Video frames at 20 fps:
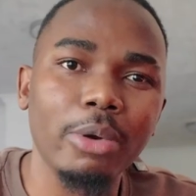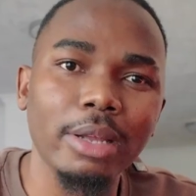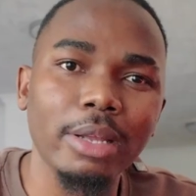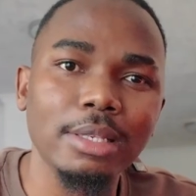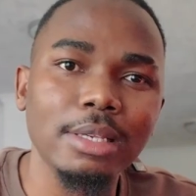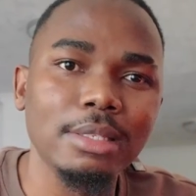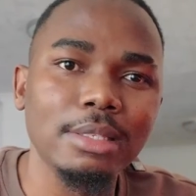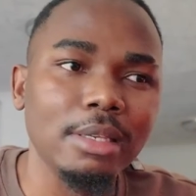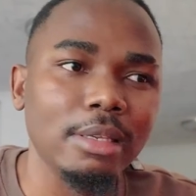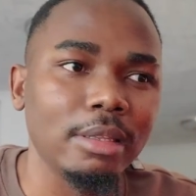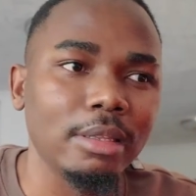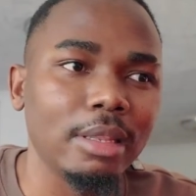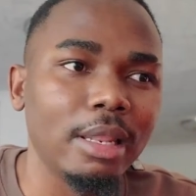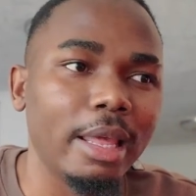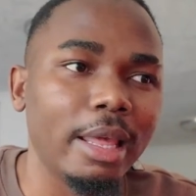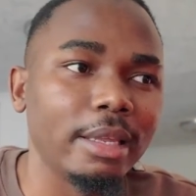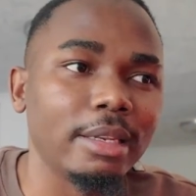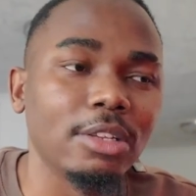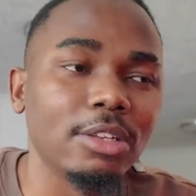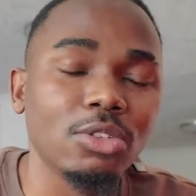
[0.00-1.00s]
practicing
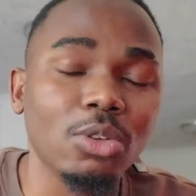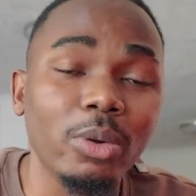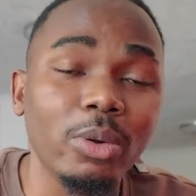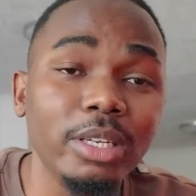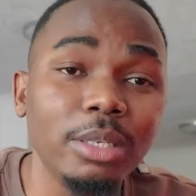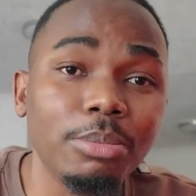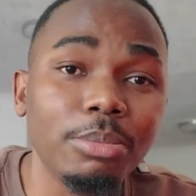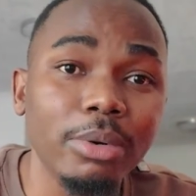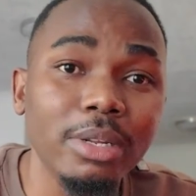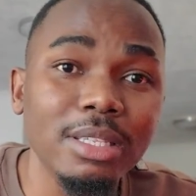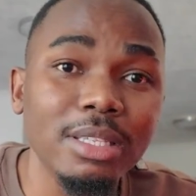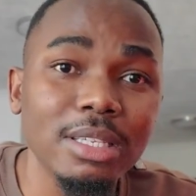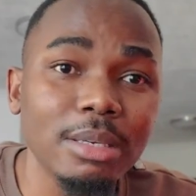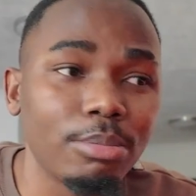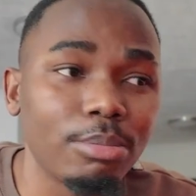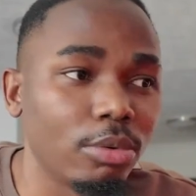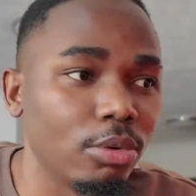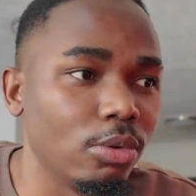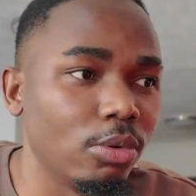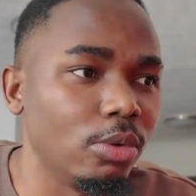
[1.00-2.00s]
like the solid
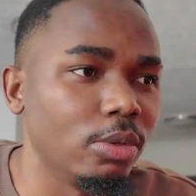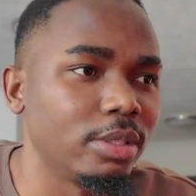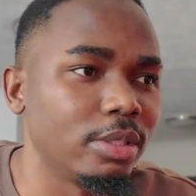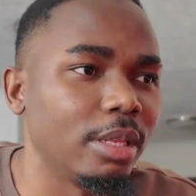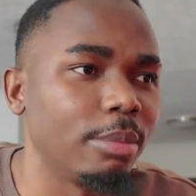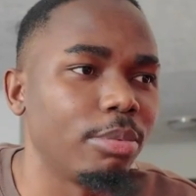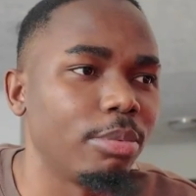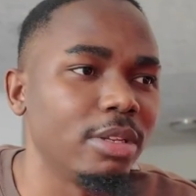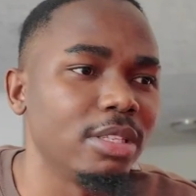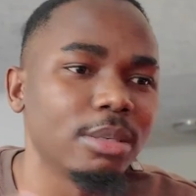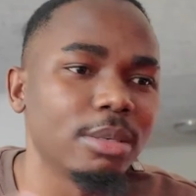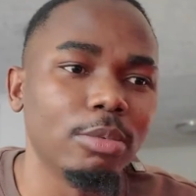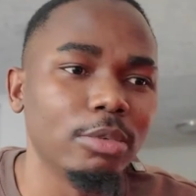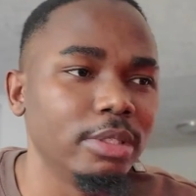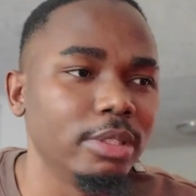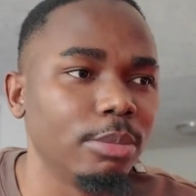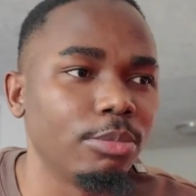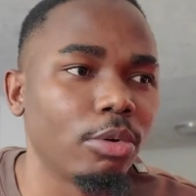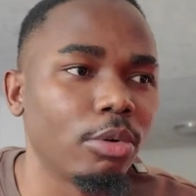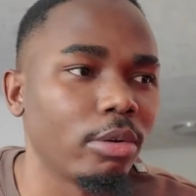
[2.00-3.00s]
principles, the
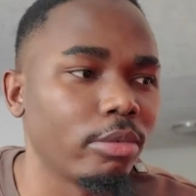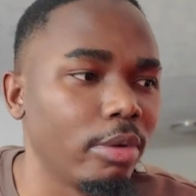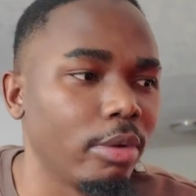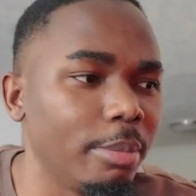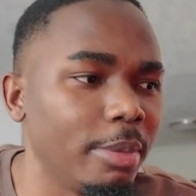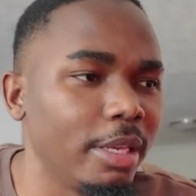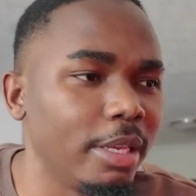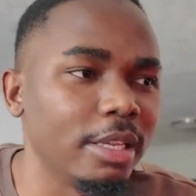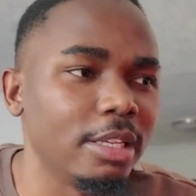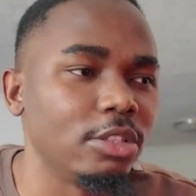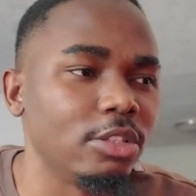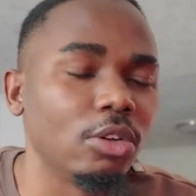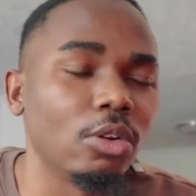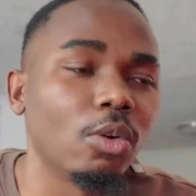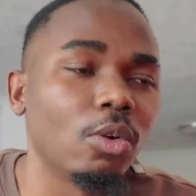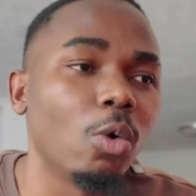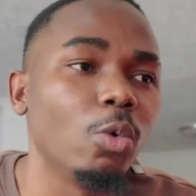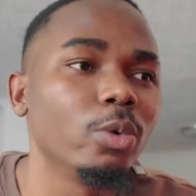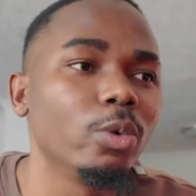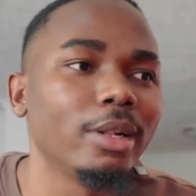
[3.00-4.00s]
principles in programming? Is your
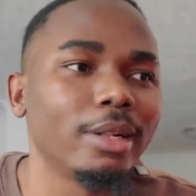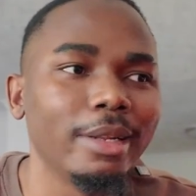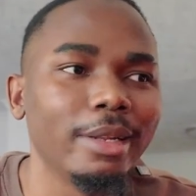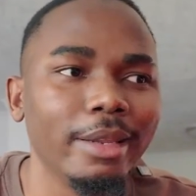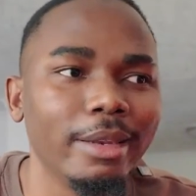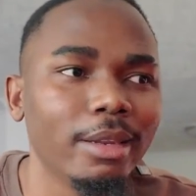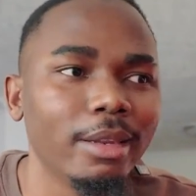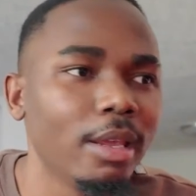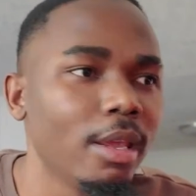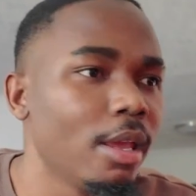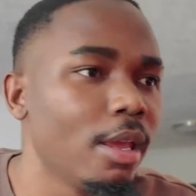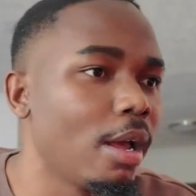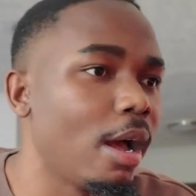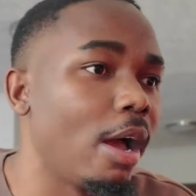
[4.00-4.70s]
code clean?